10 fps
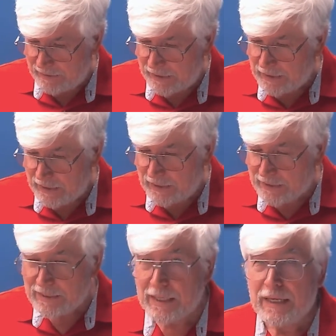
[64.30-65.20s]
eat
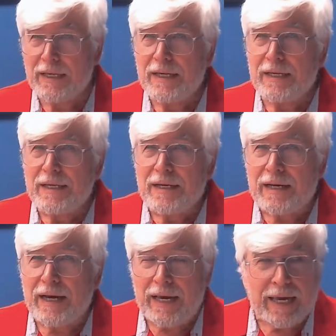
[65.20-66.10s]
these.
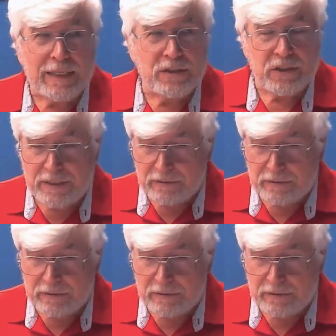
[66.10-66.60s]
And there are